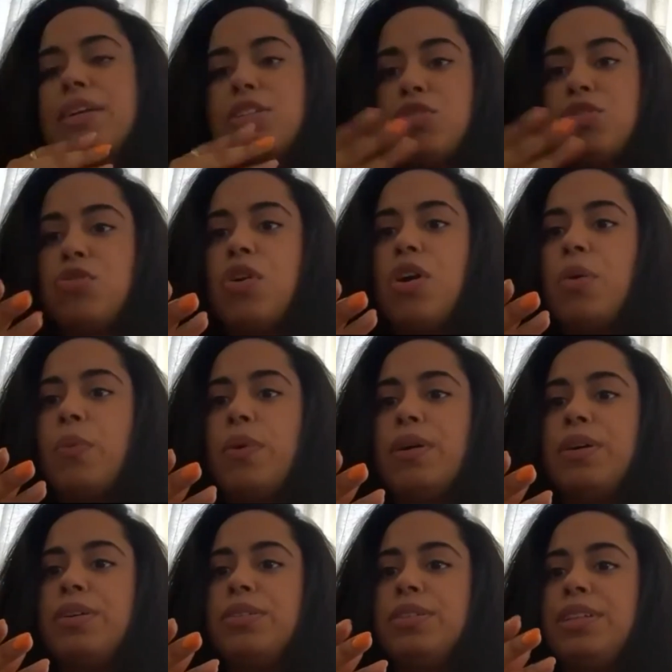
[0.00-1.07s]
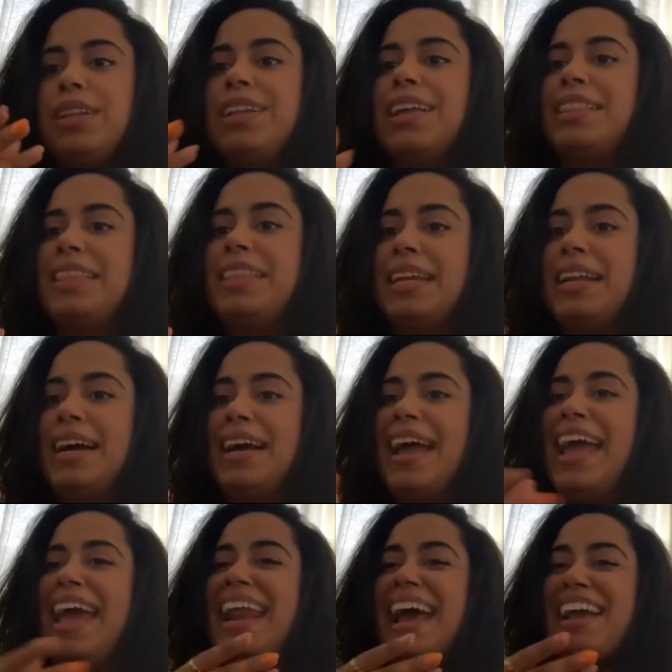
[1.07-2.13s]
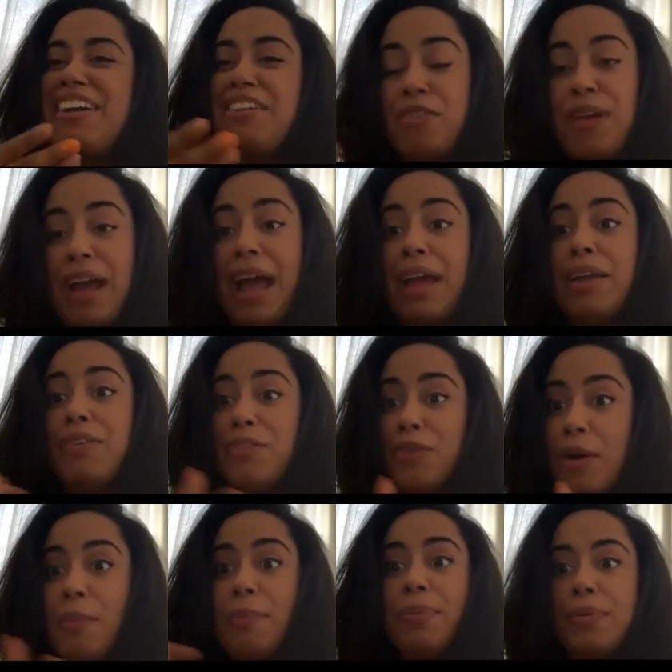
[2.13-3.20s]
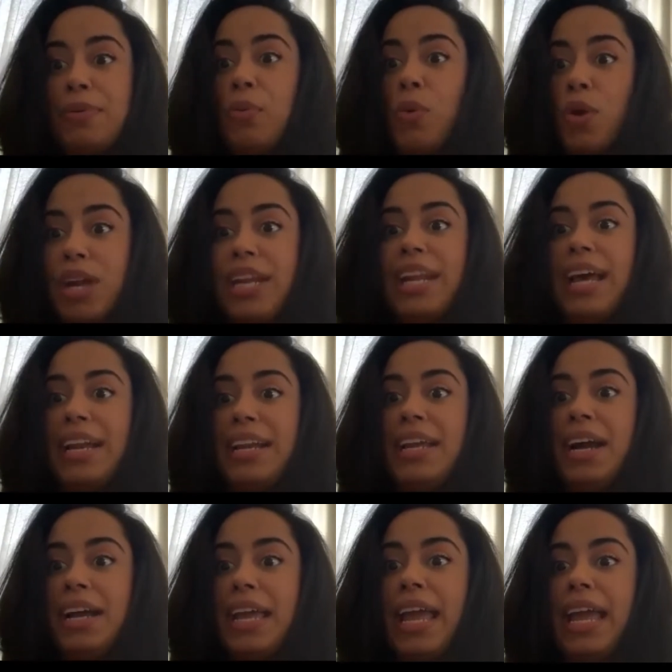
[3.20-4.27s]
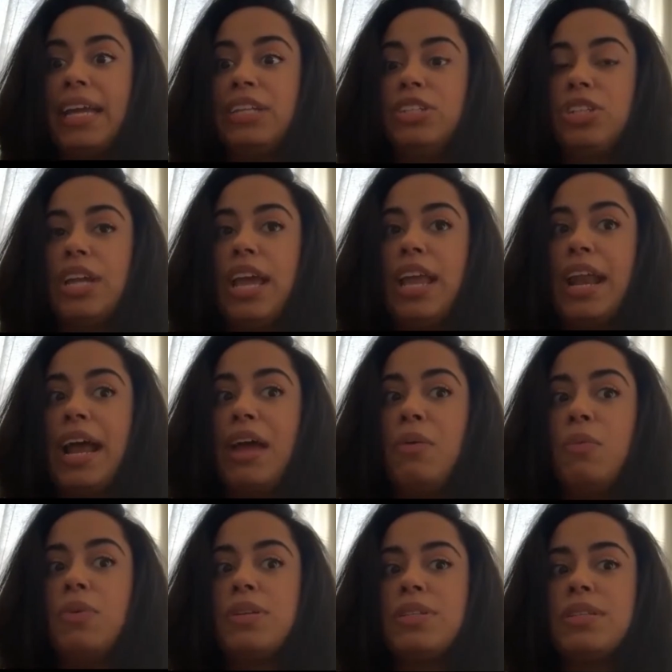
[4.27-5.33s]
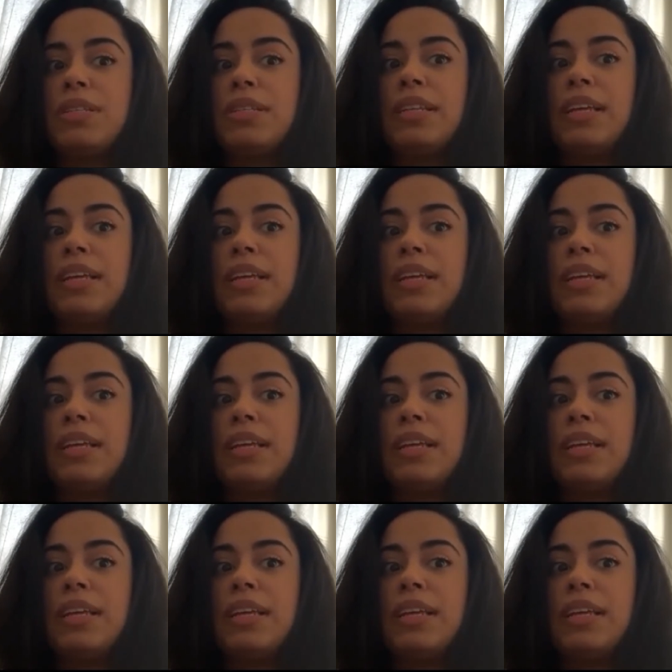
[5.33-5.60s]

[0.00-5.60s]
like a strong-willed latina and i i grew up working at a young age and, and i from was from new